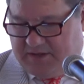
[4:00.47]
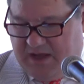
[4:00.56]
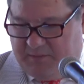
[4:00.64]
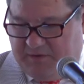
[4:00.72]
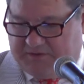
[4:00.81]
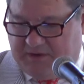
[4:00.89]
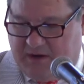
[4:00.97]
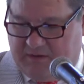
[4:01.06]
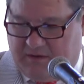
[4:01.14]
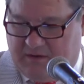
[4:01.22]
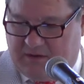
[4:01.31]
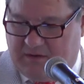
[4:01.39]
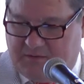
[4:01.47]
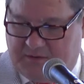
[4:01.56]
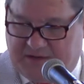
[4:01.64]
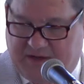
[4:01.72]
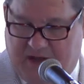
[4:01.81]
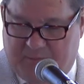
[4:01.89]
claim of dialogue
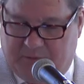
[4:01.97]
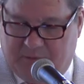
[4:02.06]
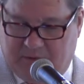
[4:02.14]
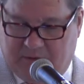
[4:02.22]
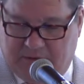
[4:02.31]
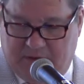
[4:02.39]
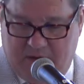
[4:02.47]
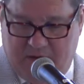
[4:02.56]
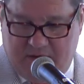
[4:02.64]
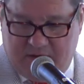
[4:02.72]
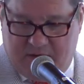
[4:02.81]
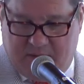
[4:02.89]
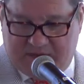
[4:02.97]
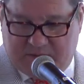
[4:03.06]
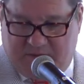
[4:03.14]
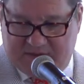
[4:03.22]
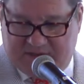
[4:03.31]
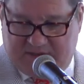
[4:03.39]
with Kabul. U.S.
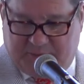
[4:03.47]
wants to